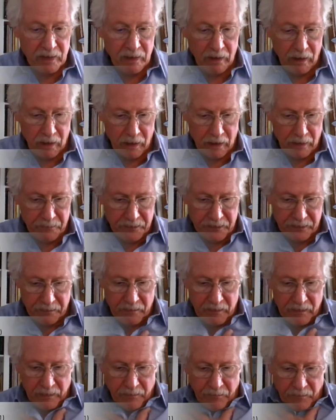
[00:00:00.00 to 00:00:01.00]

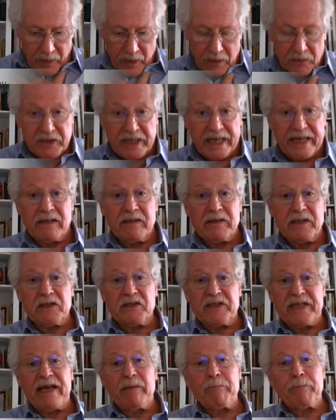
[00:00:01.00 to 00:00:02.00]
A second
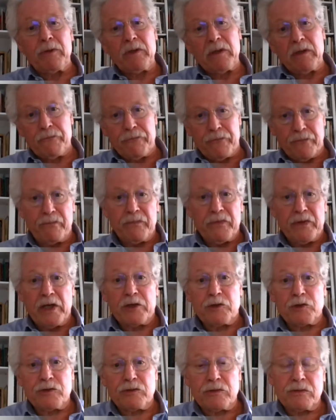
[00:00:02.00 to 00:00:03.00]
example of
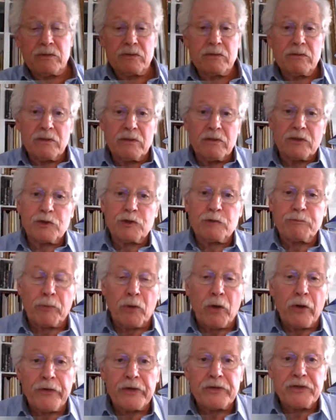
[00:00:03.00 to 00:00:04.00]

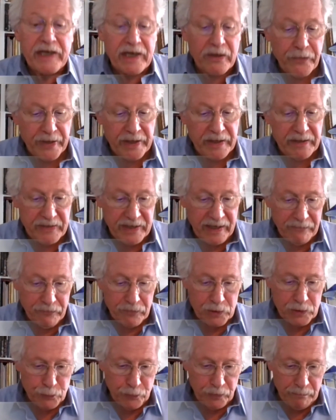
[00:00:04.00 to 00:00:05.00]
exploratory
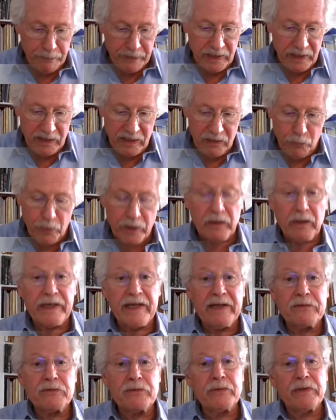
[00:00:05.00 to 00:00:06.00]
endeavors would be what
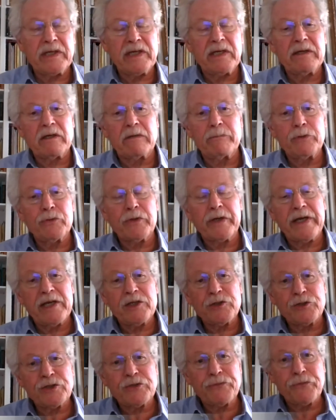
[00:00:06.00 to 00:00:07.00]
led to the
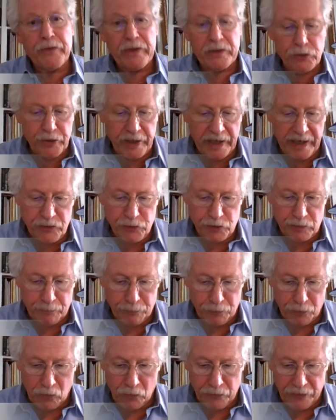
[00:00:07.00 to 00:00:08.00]
Communications for Education
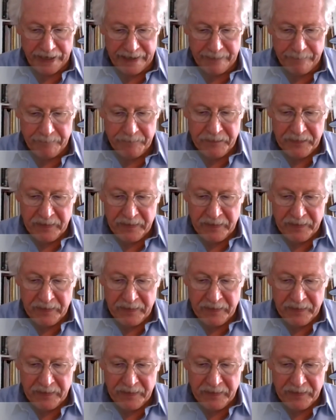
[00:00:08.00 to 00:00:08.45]
program,